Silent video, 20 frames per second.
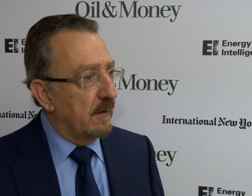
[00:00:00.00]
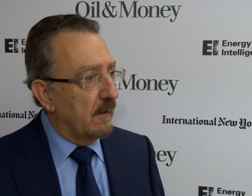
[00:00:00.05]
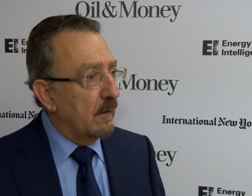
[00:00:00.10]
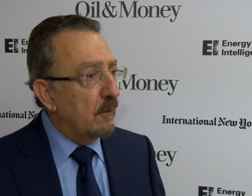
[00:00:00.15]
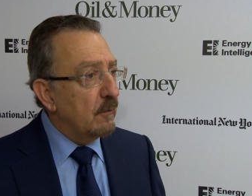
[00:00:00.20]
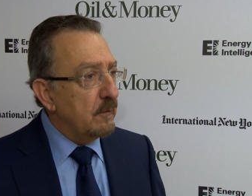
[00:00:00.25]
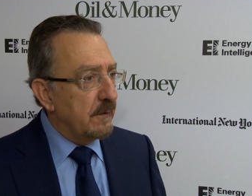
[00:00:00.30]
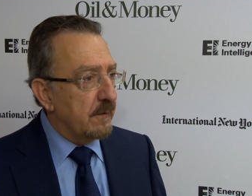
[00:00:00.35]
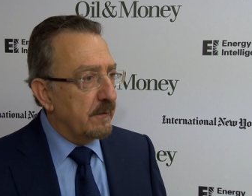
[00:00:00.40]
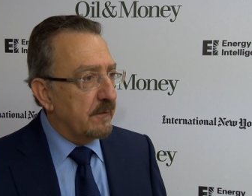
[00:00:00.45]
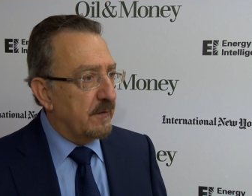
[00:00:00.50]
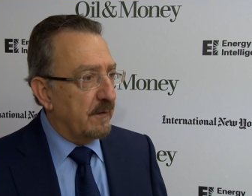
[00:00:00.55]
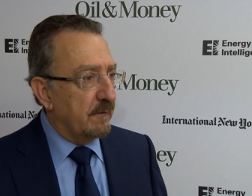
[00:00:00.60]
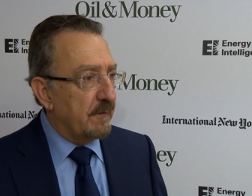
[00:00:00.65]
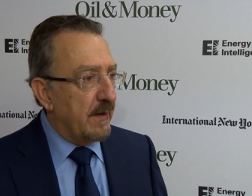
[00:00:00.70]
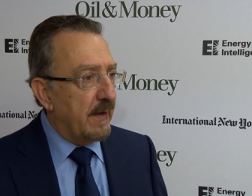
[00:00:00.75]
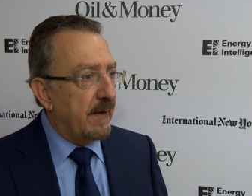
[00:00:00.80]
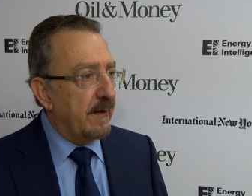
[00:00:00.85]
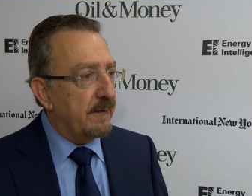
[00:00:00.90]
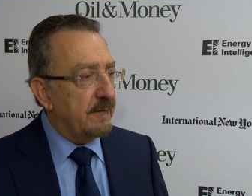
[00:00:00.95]
owners of
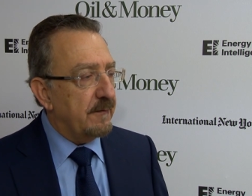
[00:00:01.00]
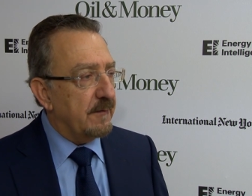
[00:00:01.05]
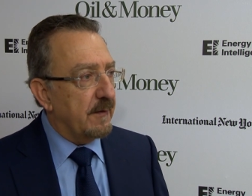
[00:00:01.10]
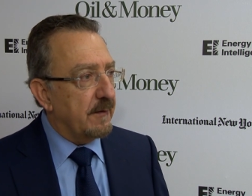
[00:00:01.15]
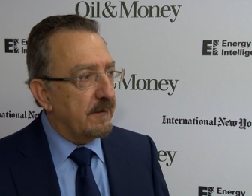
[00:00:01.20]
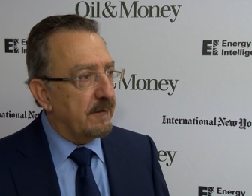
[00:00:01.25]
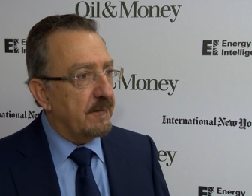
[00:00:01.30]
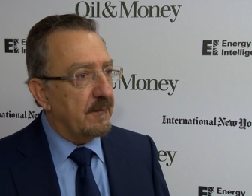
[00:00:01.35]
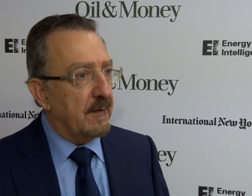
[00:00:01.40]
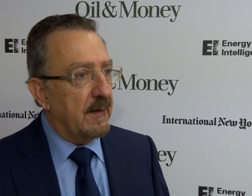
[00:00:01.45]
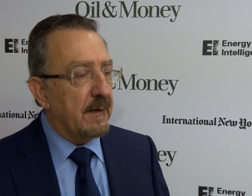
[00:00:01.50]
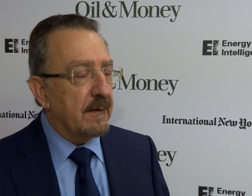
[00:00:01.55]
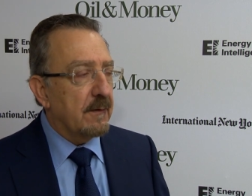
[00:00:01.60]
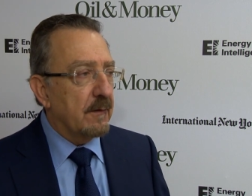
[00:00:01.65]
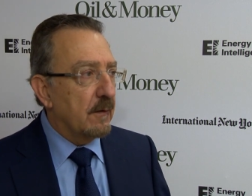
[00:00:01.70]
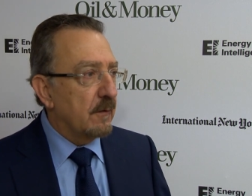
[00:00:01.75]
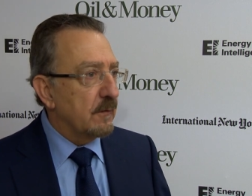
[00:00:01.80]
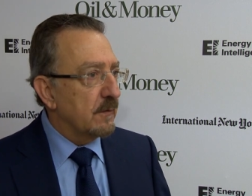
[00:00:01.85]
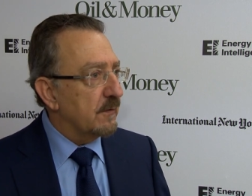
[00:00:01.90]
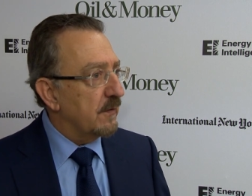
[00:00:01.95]
the assets and
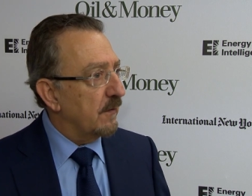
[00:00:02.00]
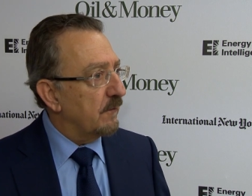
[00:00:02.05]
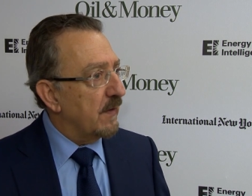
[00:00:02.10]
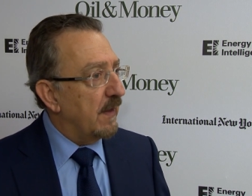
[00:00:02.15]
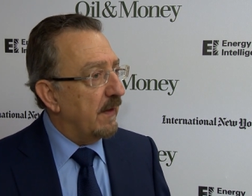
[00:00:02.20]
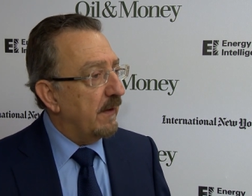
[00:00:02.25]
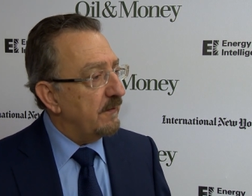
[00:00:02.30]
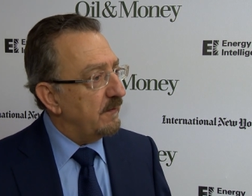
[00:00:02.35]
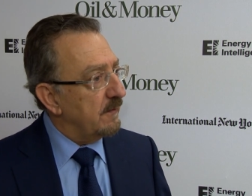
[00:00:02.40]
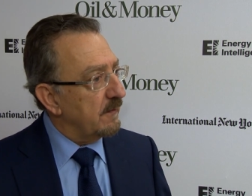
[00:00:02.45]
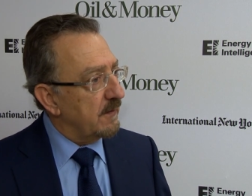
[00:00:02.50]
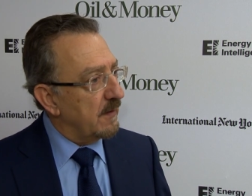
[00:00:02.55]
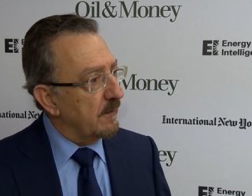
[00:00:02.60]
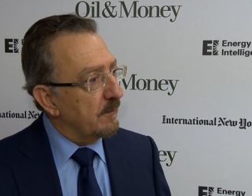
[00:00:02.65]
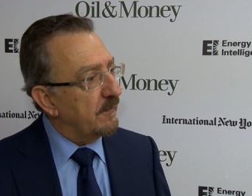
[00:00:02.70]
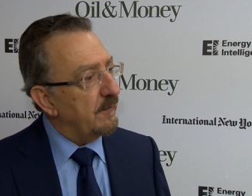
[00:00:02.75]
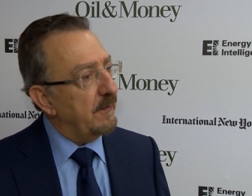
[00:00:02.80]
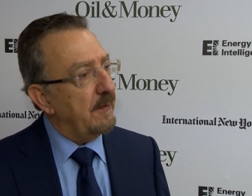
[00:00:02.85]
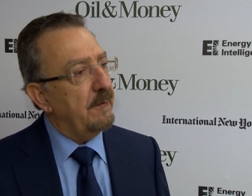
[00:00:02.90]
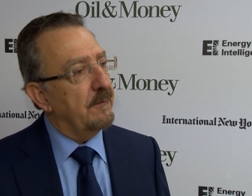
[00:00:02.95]
the owners of the asset
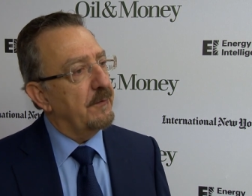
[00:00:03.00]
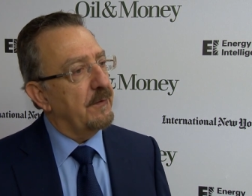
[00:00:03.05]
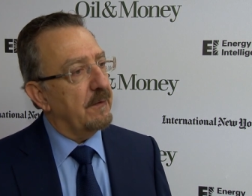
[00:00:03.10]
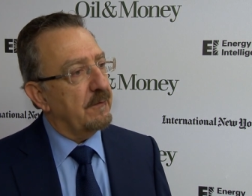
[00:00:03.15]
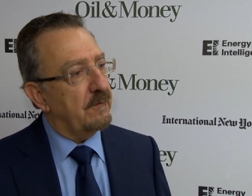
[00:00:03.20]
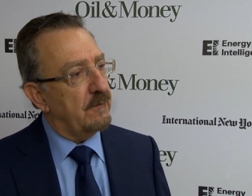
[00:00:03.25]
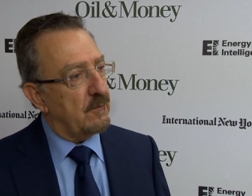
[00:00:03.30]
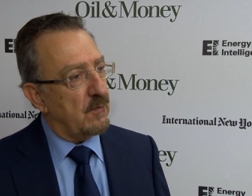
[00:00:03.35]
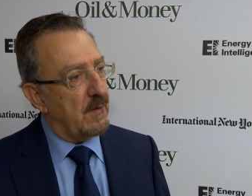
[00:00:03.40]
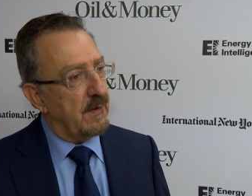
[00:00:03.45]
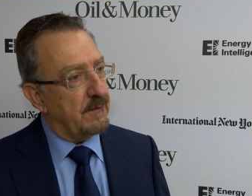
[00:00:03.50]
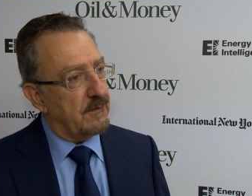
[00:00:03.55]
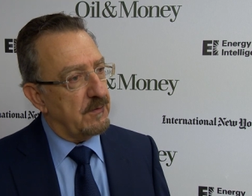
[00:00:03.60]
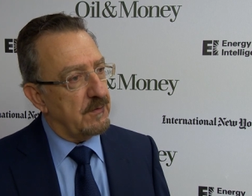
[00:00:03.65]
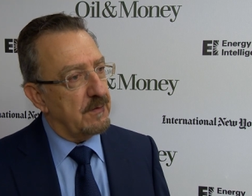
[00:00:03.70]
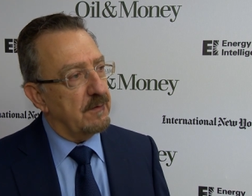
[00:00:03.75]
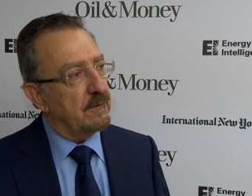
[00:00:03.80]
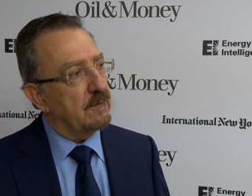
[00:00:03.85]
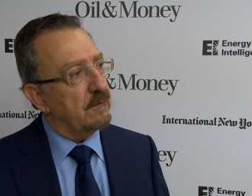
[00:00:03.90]
themselves are stretched.